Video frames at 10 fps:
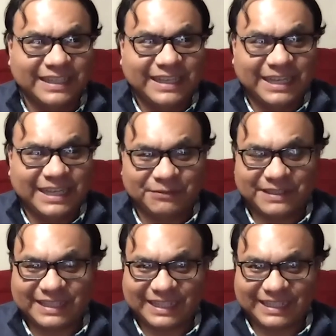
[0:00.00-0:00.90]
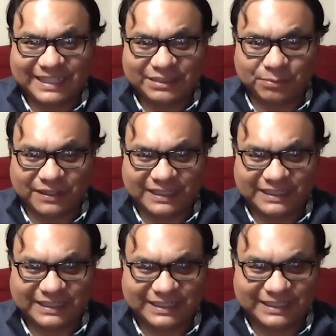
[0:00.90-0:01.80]
And with that has brought
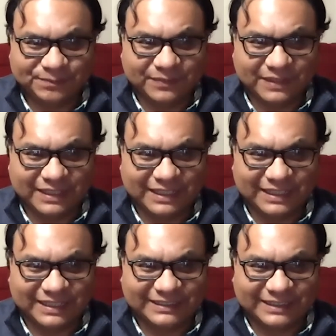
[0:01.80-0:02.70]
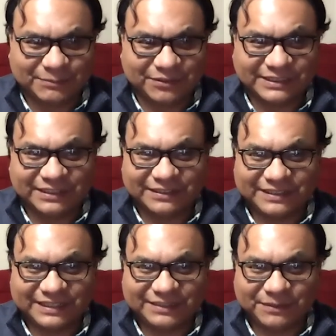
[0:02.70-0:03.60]
a lot more literacy
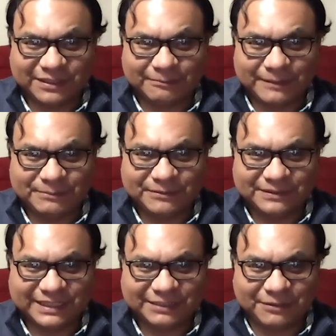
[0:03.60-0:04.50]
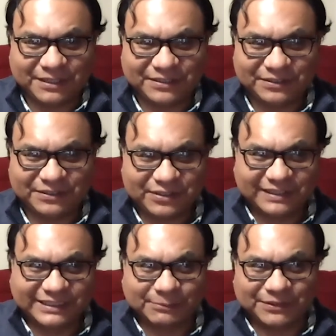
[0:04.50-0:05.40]
among our people. We are still
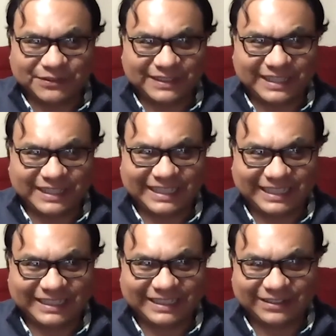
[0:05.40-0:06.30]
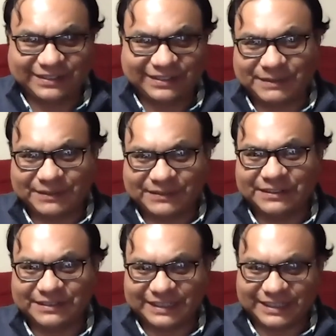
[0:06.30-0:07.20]
struggling between that concept of
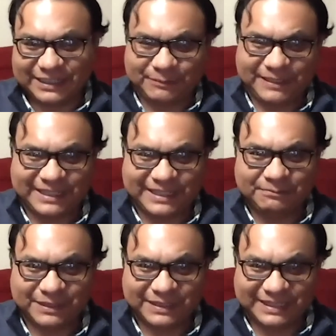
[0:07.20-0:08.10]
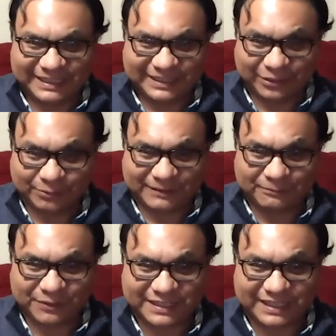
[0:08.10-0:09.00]
literacy and speaking, but this is helping
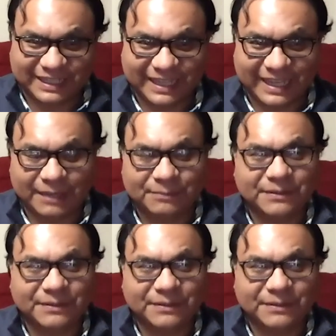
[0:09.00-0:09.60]
bridge that gap,